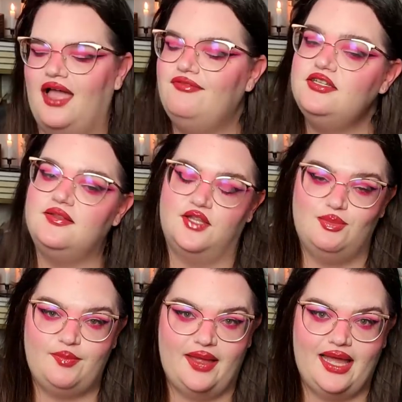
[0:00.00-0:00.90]
I felt a little
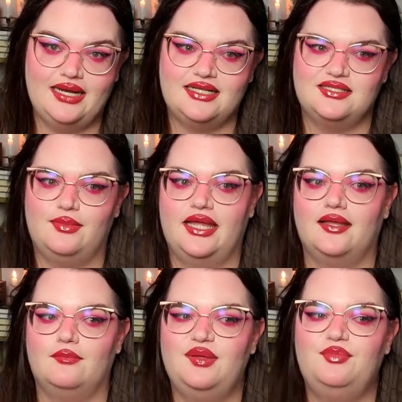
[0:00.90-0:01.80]
bit bad because I'm
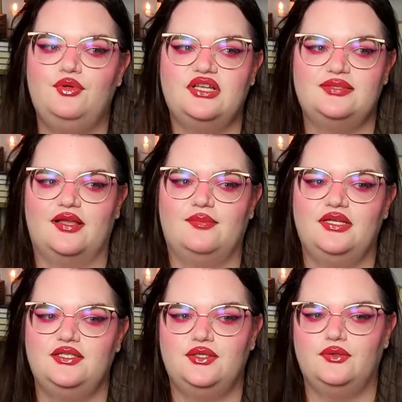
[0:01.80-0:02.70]
like, people expect
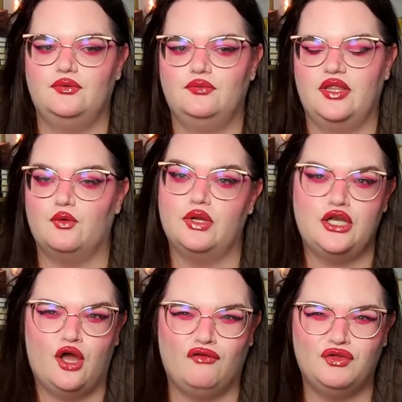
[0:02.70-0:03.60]
me to like
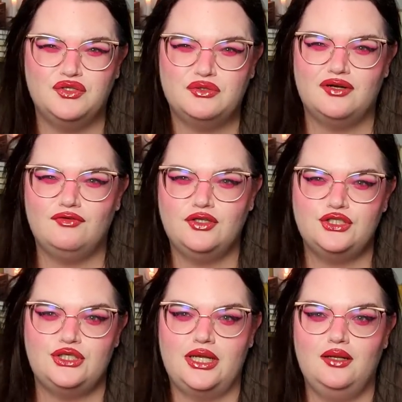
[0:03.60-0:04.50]
read novels or whatever on
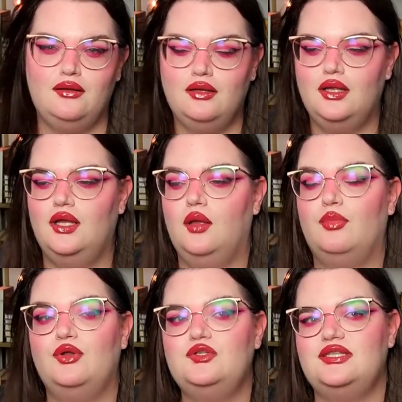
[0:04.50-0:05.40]
this channel,
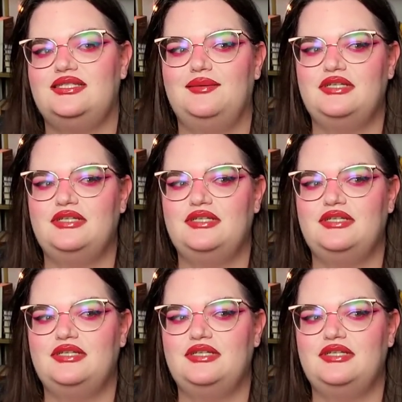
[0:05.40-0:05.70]
but also at the same